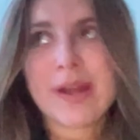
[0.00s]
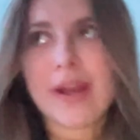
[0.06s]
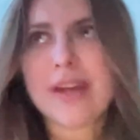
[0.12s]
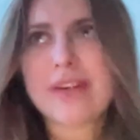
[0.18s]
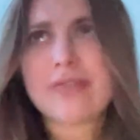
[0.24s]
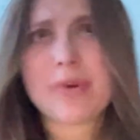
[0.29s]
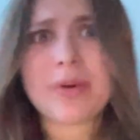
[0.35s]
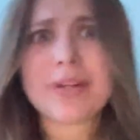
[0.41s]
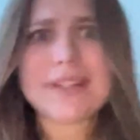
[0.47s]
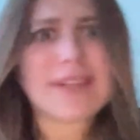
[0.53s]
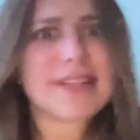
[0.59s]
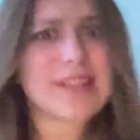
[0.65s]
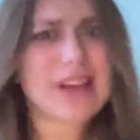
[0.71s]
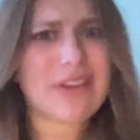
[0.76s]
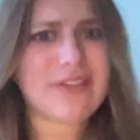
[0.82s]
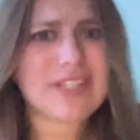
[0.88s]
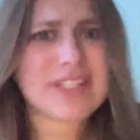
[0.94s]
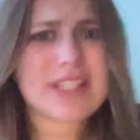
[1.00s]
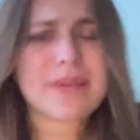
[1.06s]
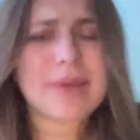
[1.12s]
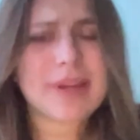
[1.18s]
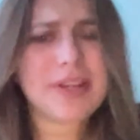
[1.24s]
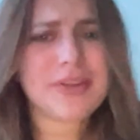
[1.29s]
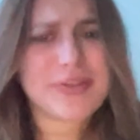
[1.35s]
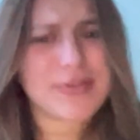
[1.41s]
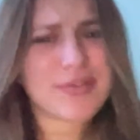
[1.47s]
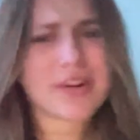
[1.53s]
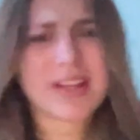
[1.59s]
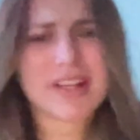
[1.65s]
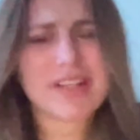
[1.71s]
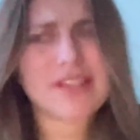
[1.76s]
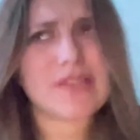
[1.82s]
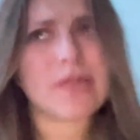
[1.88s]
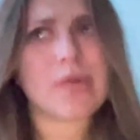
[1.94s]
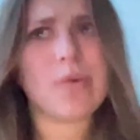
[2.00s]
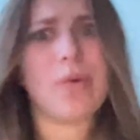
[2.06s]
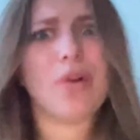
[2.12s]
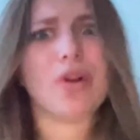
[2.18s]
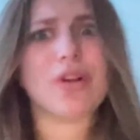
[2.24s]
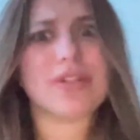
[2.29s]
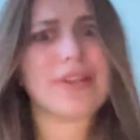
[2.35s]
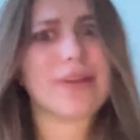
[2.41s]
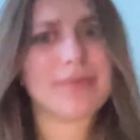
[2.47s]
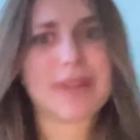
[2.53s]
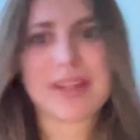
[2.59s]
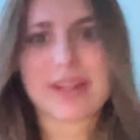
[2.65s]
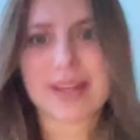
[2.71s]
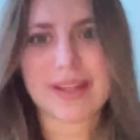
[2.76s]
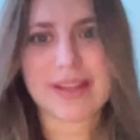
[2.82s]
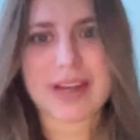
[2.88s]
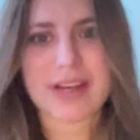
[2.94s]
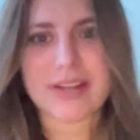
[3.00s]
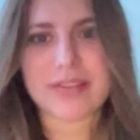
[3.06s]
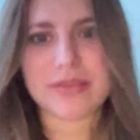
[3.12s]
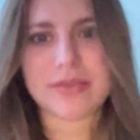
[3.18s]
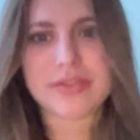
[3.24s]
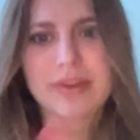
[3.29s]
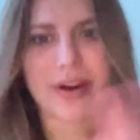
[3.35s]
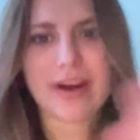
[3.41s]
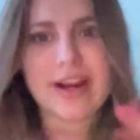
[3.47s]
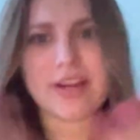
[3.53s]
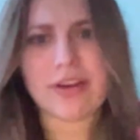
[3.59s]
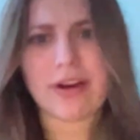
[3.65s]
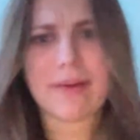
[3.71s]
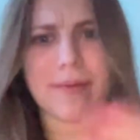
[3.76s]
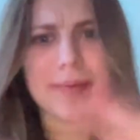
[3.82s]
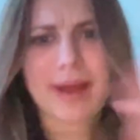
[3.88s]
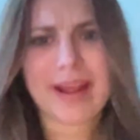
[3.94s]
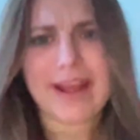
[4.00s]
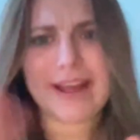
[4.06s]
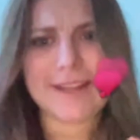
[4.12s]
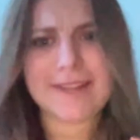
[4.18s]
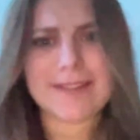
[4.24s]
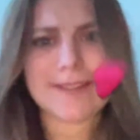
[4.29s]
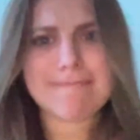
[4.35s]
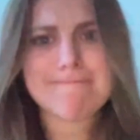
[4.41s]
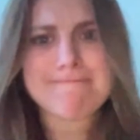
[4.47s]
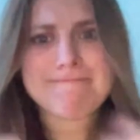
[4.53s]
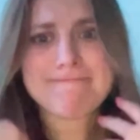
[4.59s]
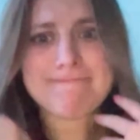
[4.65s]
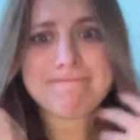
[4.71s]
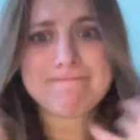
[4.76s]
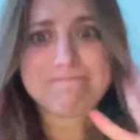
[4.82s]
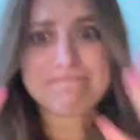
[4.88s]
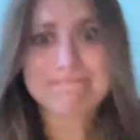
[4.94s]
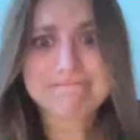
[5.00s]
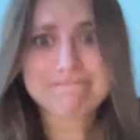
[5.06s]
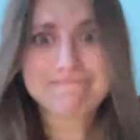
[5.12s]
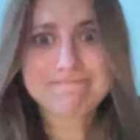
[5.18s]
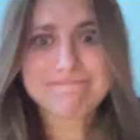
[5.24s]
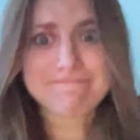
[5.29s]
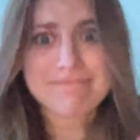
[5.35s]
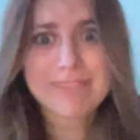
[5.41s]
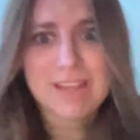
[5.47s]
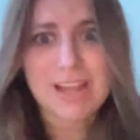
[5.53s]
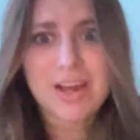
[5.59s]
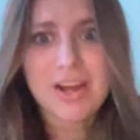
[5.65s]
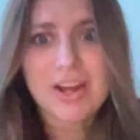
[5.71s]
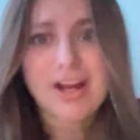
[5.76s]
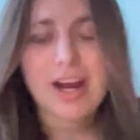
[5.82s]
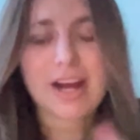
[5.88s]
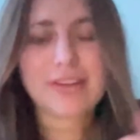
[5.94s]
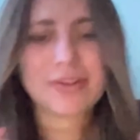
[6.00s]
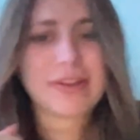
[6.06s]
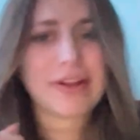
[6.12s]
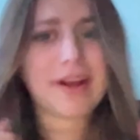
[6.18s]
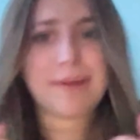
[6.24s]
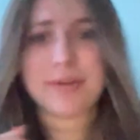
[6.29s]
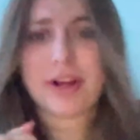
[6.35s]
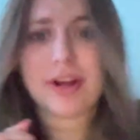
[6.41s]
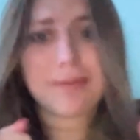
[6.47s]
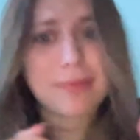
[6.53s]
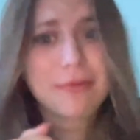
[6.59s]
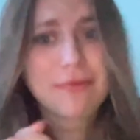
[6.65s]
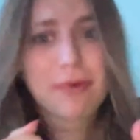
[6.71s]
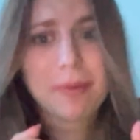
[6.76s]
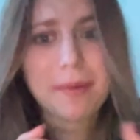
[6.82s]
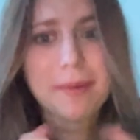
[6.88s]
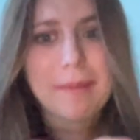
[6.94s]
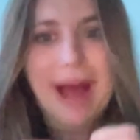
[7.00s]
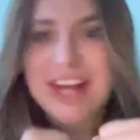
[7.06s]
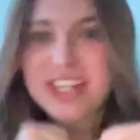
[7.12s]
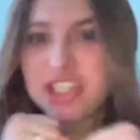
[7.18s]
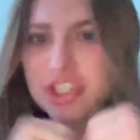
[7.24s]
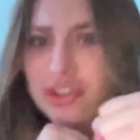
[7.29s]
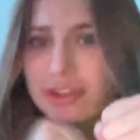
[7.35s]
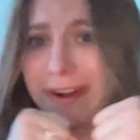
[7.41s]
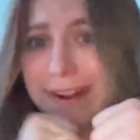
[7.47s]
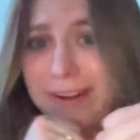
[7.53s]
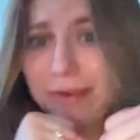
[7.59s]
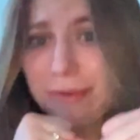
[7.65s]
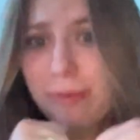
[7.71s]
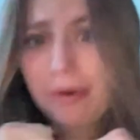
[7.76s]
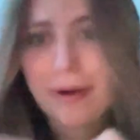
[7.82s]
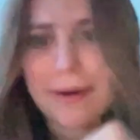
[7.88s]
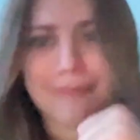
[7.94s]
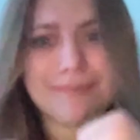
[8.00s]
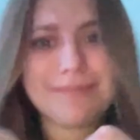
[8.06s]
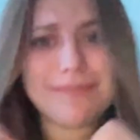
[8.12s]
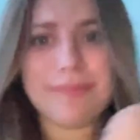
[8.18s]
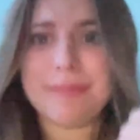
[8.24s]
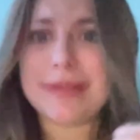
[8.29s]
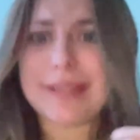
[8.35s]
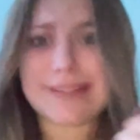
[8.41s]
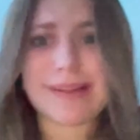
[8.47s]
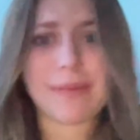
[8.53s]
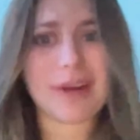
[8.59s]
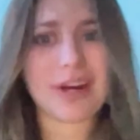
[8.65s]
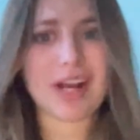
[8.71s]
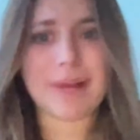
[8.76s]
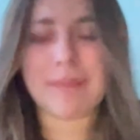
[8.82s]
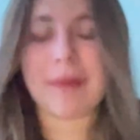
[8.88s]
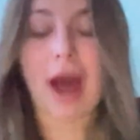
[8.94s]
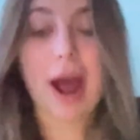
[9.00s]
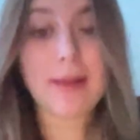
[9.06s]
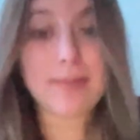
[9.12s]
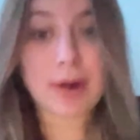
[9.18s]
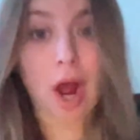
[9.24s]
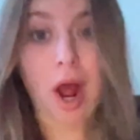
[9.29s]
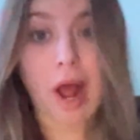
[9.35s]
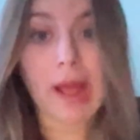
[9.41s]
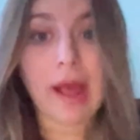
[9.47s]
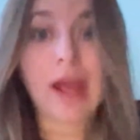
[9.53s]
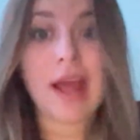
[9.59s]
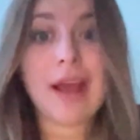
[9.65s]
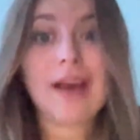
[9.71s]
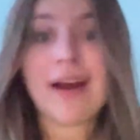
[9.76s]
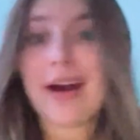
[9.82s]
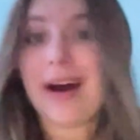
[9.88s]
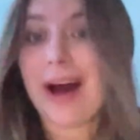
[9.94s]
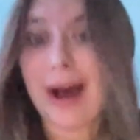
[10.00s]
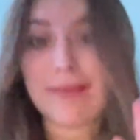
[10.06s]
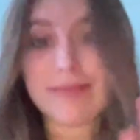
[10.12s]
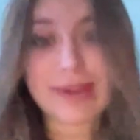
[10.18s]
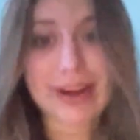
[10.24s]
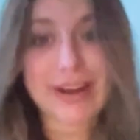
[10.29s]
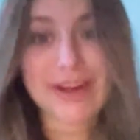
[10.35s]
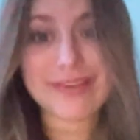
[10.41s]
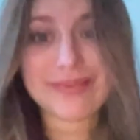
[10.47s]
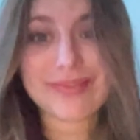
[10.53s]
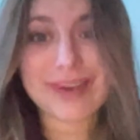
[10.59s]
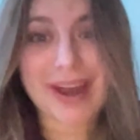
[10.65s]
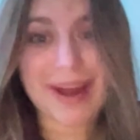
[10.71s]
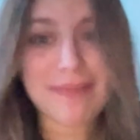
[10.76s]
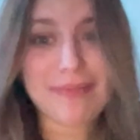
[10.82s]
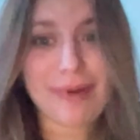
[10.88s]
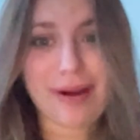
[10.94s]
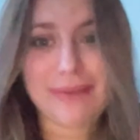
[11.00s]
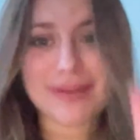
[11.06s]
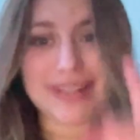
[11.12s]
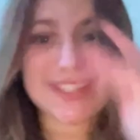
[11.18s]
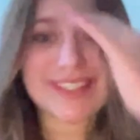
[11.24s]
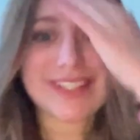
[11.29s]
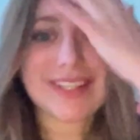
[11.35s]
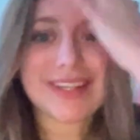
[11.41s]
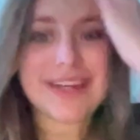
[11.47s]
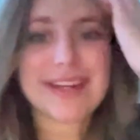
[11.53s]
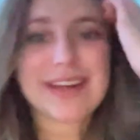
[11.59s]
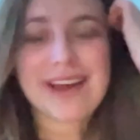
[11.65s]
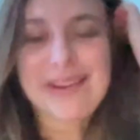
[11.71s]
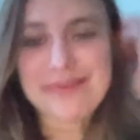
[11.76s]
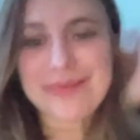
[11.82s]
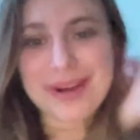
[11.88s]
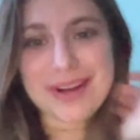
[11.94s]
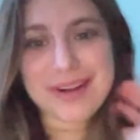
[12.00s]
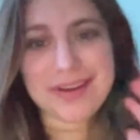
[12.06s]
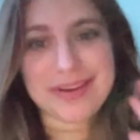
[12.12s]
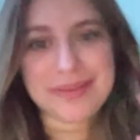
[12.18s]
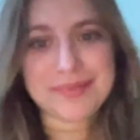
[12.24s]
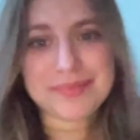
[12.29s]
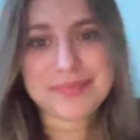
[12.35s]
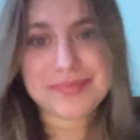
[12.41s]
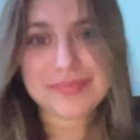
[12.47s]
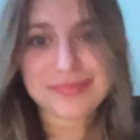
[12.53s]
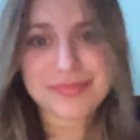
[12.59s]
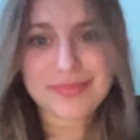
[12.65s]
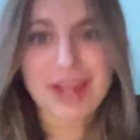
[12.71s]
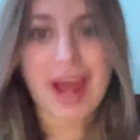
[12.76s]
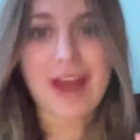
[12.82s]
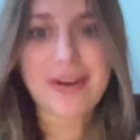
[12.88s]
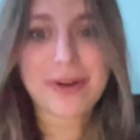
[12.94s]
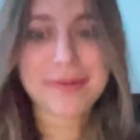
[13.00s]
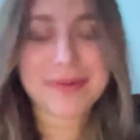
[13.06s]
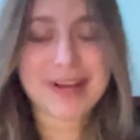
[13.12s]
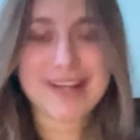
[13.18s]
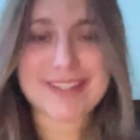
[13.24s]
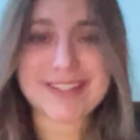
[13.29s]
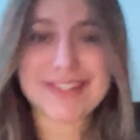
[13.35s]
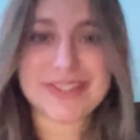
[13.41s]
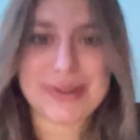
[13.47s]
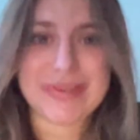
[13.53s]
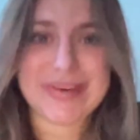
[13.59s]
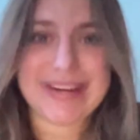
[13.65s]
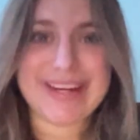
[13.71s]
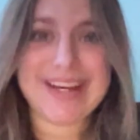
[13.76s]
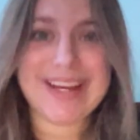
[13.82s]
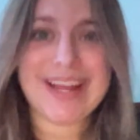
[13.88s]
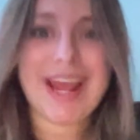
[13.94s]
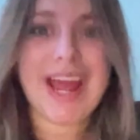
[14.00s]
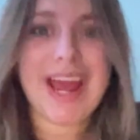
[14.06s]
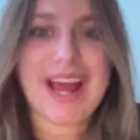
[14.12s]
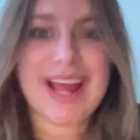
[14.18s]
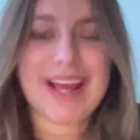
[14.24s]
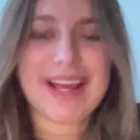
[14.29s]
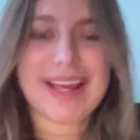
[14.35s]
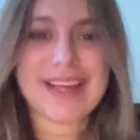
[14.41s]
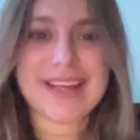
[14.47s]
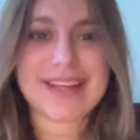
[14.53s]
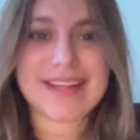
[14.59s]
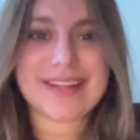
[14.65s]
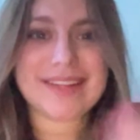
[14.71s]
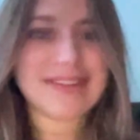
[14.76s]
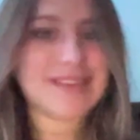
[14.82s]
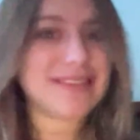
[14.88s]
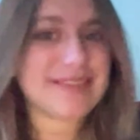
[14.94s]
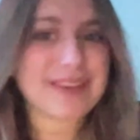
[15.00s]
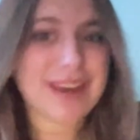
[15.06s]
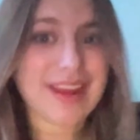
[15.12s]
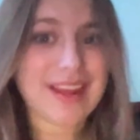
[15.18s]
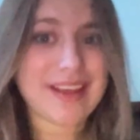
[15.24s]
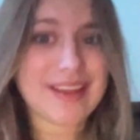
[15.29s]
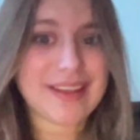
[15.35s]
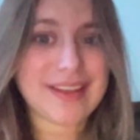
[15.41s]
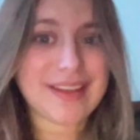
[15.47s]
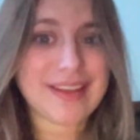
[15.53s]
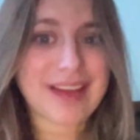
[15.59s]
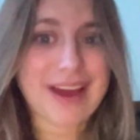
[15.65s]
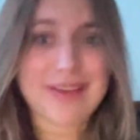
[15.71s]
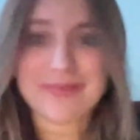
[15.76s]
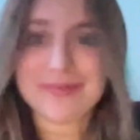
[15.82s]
and of course these outfits could be used for like school or something like that too. Sorry, I talk with my hands. I look like I'm trying to perform a magic trick or beat someone up. I'm not. I'm good. I promise. But um, yeah, I hope you guys enjoyed. And yeah,